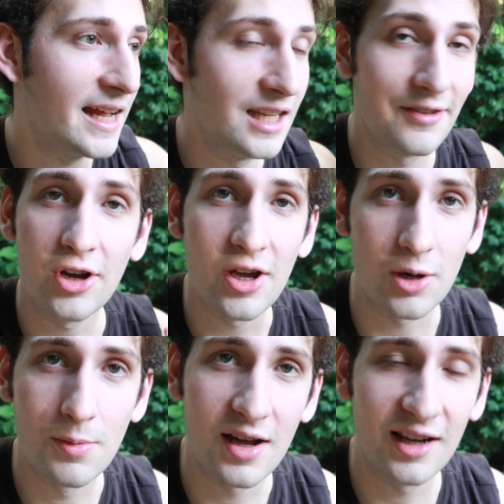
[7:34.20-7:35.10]
I love her
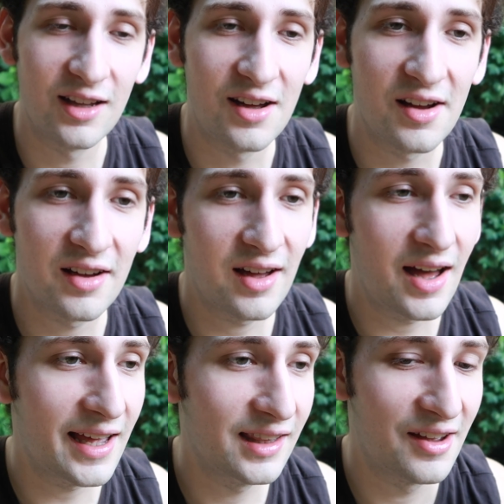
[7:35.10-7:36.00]
inner monologue.
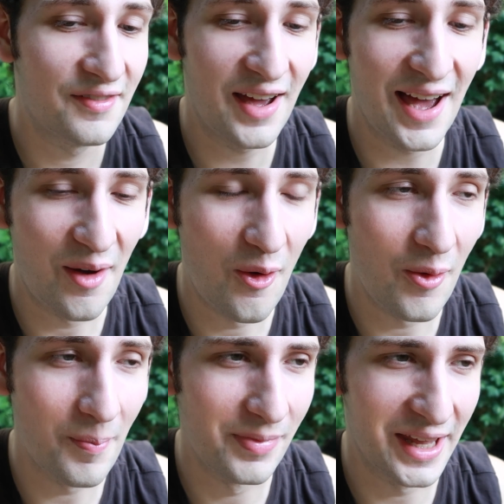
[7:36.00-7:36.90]
I love
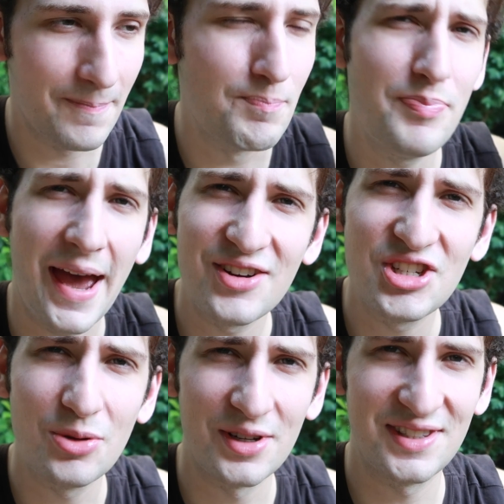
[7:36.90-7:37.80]
how like bad
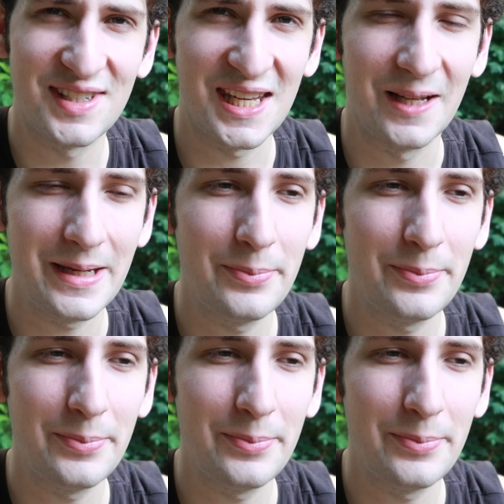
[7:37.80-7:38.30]
she wants to kill